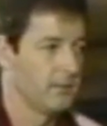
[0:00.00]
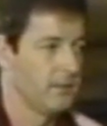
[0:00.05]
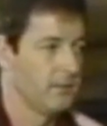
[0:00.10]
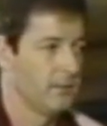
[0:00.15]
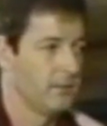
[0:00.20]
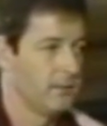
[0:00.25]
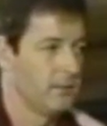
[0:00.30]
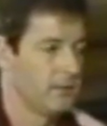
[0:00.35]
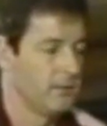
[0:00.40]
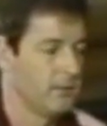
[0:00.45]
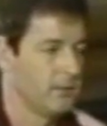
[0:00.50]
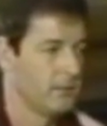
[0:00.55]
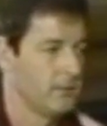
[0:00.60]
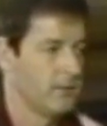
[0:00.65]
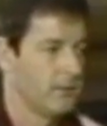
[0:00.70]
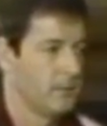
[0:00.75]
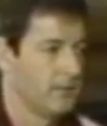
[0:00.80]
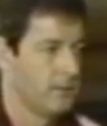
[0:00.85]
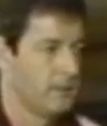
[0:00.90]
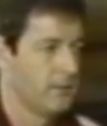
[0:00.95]

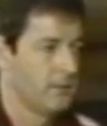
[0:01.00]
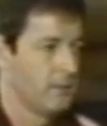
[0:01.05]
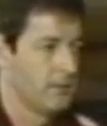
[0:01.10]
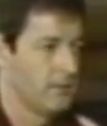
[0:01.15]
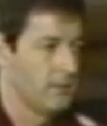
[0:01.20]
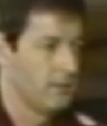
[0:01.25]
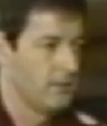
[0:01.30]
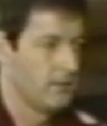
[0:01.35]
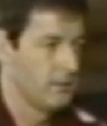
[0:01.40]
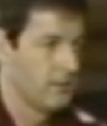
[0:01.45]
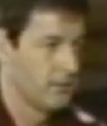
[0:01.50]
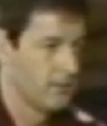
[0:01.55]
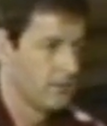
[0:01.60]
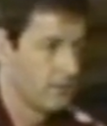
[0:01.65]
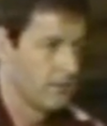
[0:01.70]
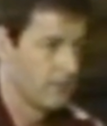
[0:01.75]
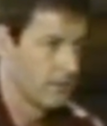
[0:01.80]
(no one is talking)